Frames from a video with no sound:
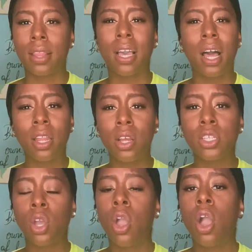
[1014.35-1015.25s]
The
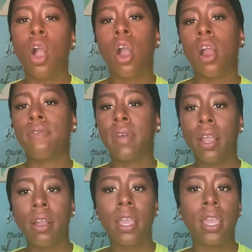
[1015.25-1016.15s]
colors are
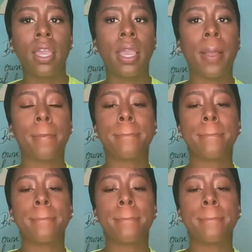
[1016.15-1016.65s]
very